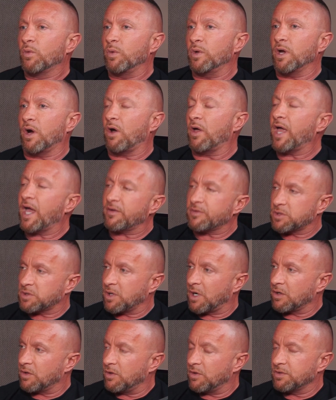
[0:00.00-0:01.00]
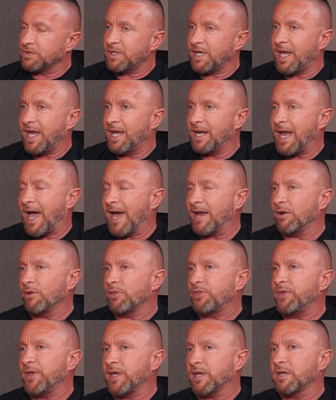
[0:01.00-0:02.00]
we all have struggles, and I
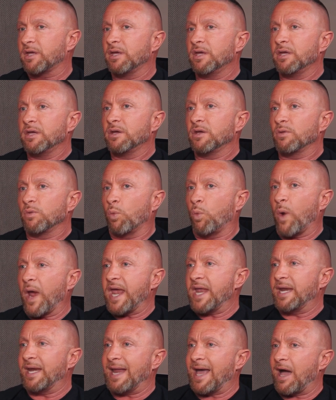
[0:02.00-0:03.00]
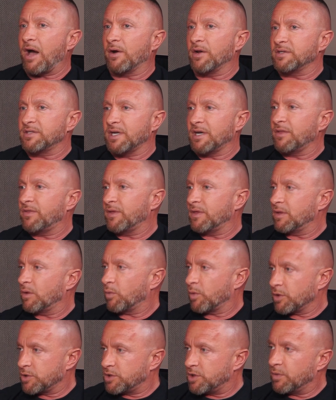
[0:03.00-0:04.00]
don't think weighing it out as anything
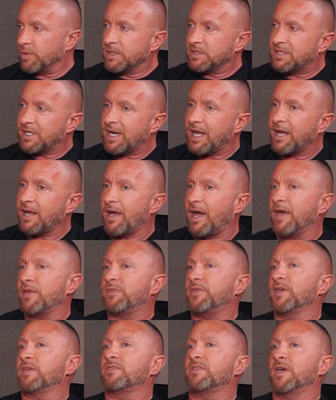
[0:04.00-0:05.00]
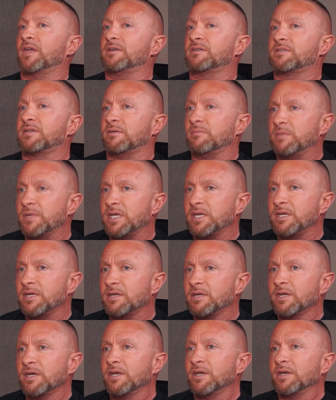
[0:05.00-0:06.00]
that we're doing today. I think that, to
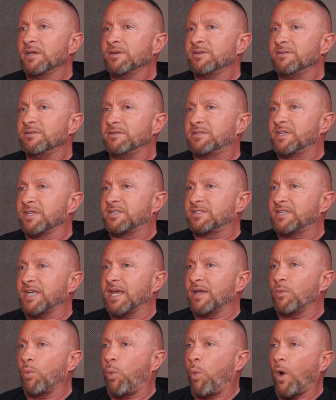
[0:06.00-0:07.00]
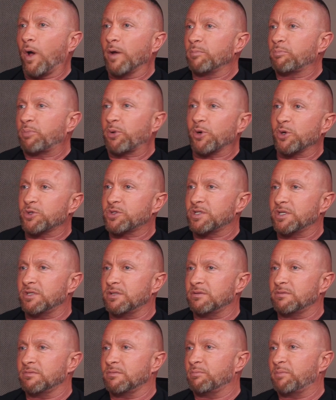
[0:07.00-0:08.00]
me, to say one
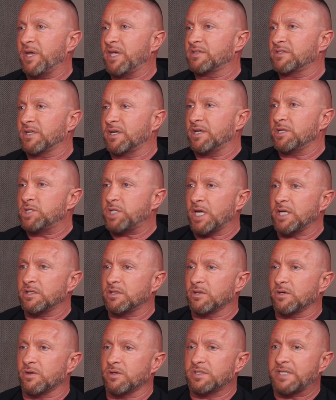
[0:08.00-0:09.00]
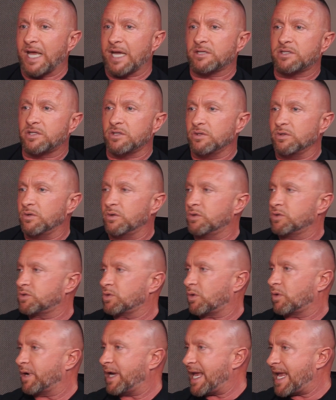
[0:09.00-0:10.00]
person based on a gender or
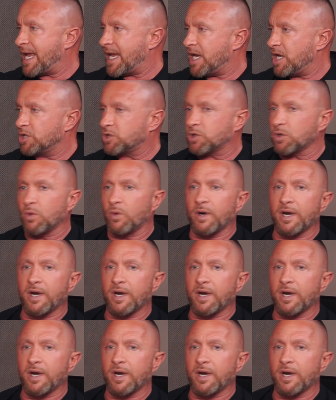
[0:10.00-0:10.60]
tattoos or age or